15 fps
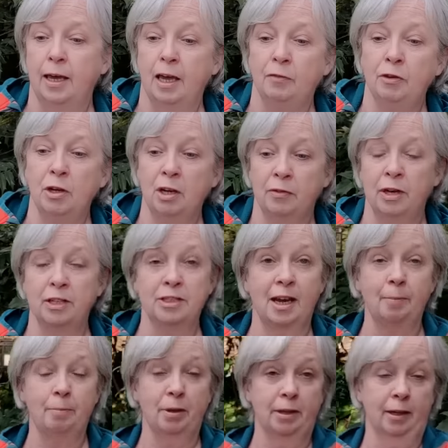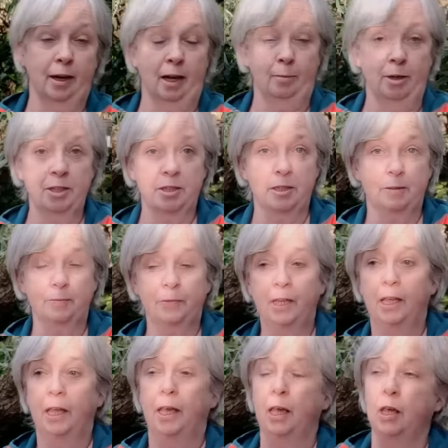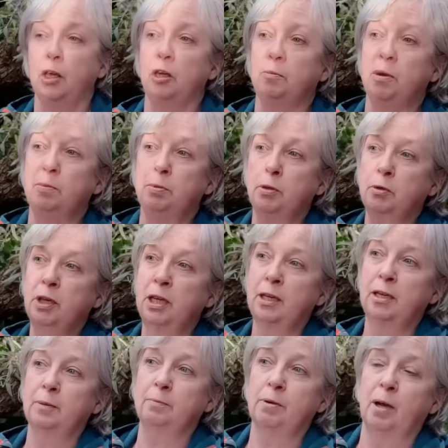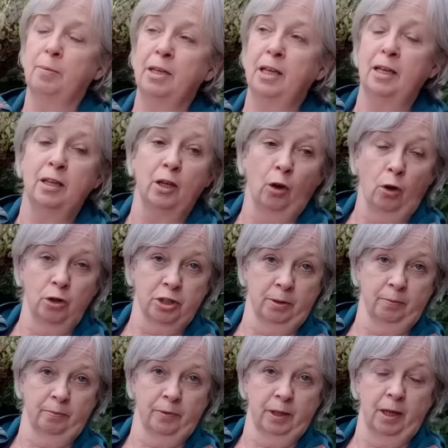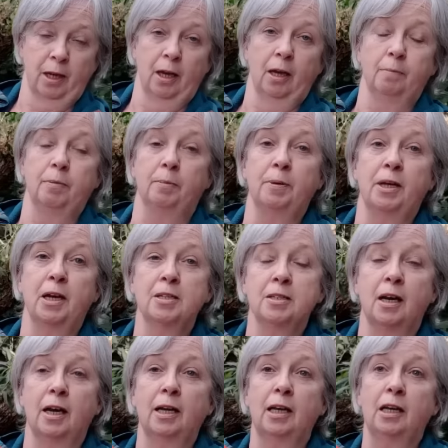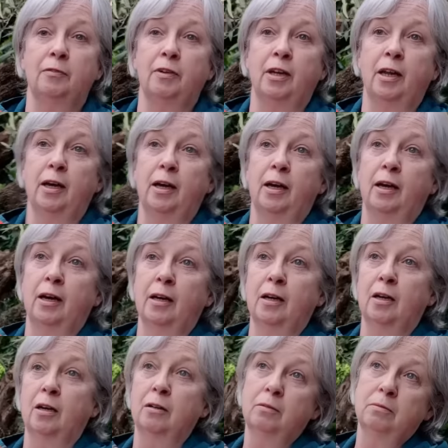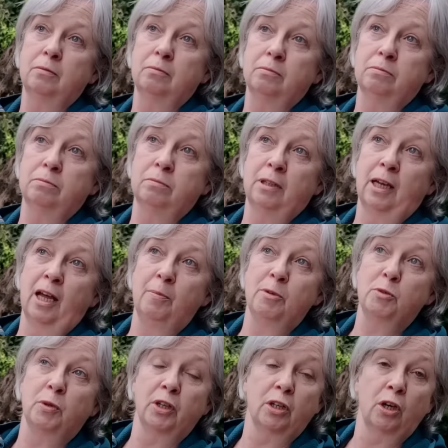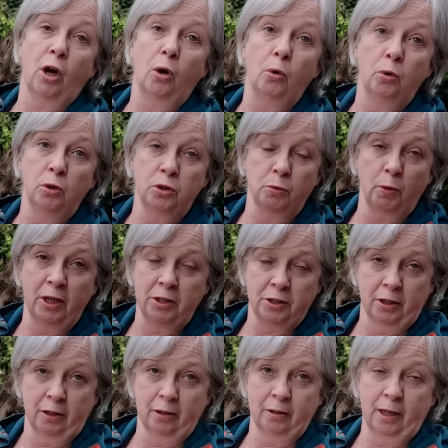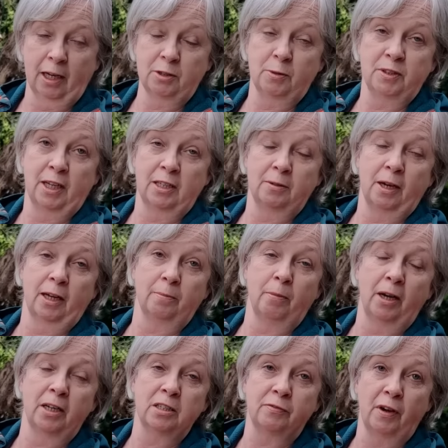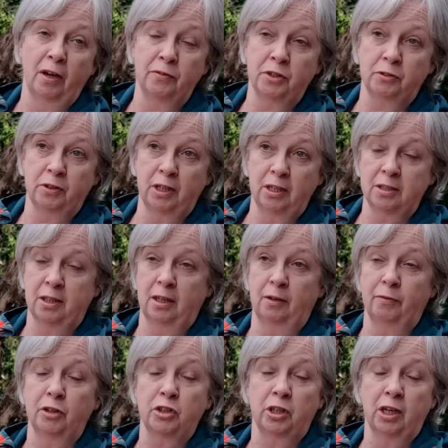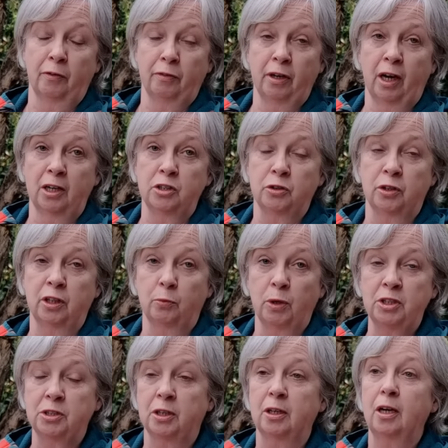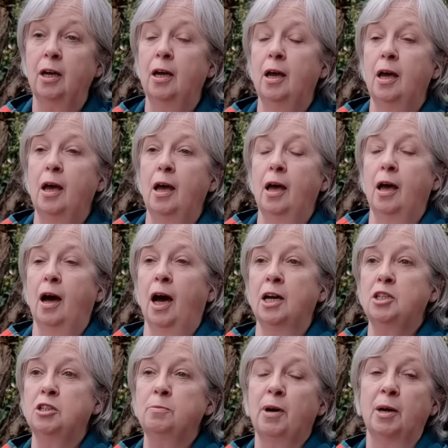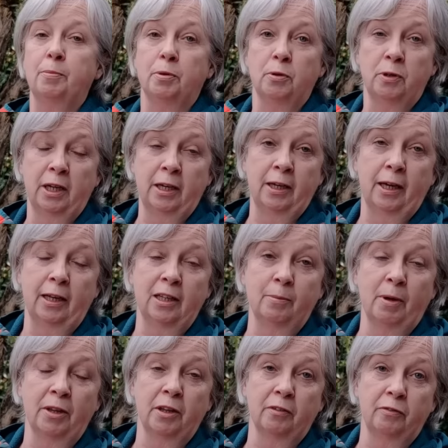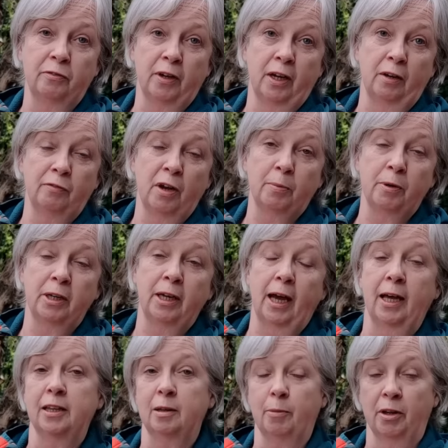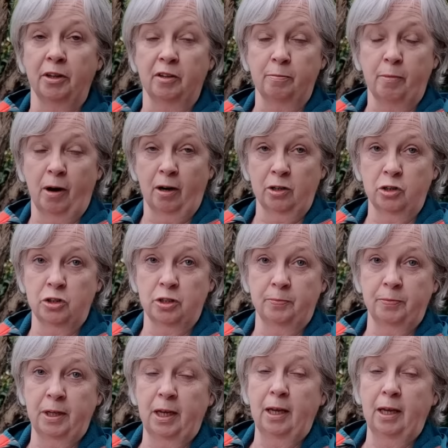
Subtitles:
If you live in a temperate climate, you'd be pruning probably in the autumn. But because I live in a climate with a cold winter, as we said, like -5 degrees virtually every night during the winter, I do my pruning in the month of February and the month of March.